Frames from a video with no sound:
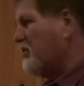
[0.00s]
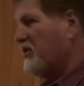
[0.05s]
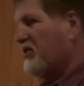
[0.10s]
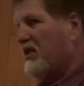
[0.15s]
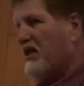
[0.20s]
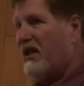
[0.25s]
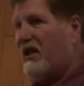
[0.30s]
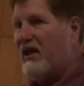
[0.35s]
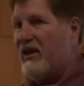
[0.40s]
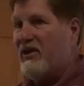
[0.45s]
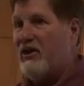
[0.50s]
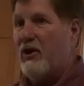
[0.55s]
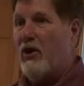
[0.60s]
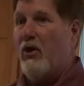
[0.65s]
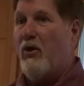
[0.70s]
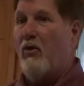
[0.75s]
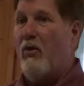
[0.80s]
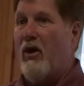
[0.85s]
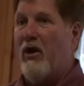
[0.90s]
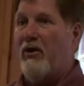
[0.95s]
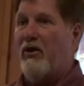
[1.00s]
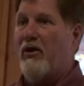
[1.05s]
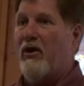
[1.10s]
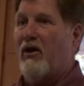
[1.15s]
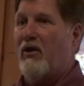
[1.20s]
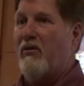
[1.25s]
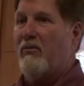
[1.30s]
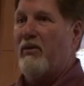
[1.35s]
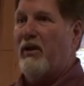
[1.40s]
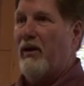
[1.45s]
with the indigo
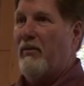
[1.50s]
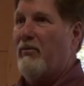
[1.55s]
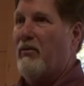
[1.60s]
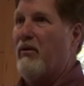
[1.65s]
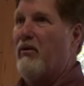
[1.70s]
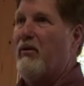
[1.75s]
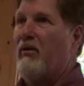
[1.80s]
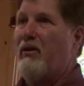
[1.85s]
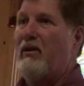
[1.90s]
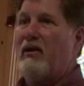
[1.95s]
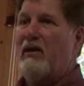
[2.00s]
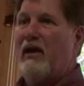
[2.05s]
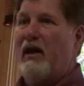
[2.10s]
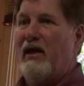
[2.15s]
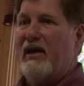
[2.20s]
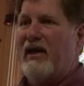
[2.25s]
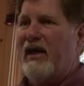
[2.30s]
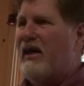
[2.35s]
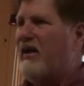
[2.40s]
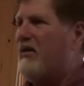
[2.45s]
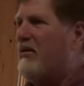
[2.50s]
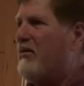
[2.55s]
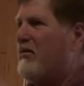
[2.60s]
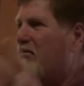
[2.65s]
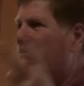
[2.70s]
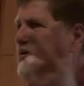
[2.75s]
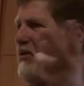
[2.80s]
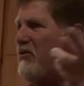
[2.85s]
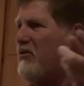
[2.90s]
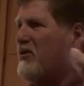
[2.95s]
watercolor paper. Again,
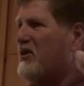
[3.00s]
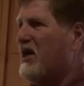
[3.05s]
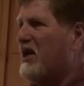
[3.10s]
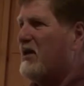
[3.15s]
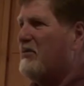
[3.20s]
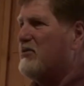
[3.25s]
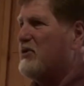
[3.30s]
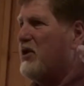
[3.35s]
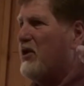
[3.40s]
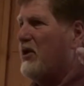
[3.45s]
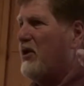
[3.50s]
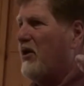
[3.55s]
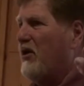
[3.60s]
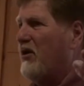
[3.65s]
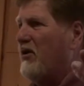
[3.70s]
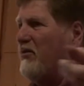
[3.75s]
both times her.